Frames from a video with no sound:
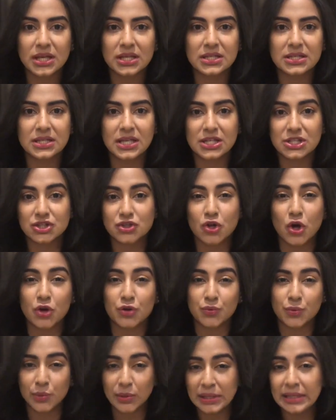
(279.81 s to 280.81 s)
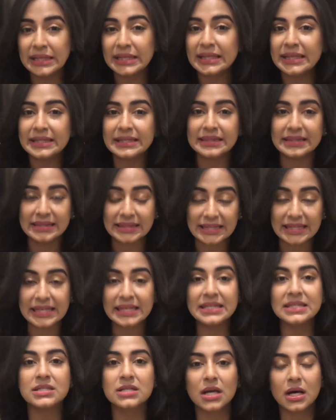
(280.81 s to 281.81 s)
It does not really
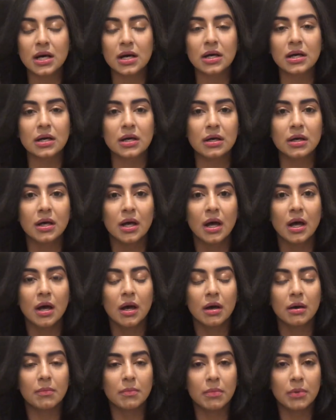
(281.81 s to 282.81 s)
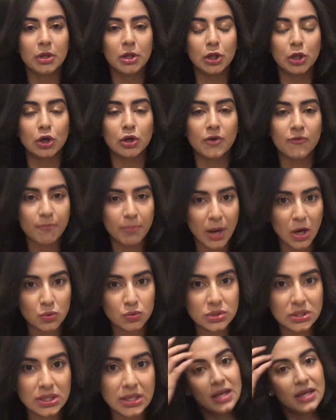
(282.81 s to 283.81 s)
need a lot of
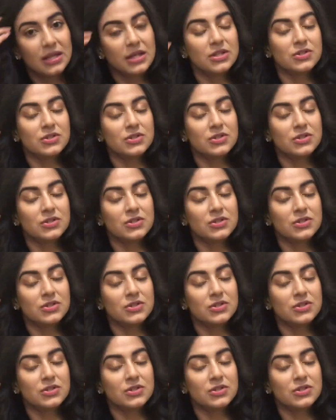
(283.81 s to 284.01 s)
powder.